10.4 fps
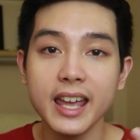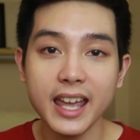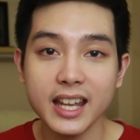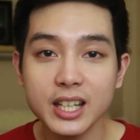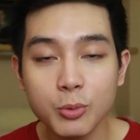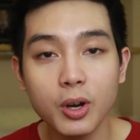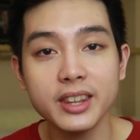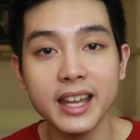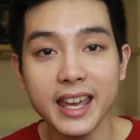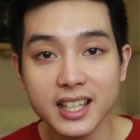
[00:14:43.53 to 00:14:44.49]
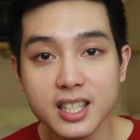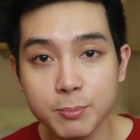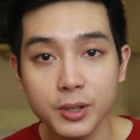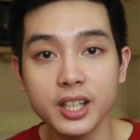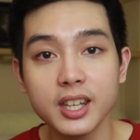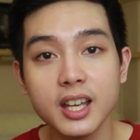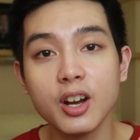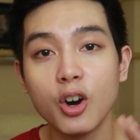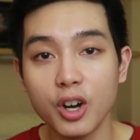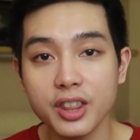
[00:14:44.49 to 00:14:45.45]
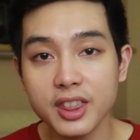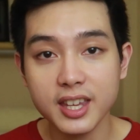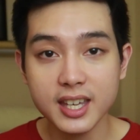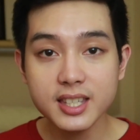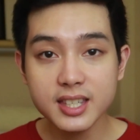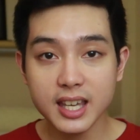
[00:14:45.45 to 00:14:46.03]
anyone na expert on this,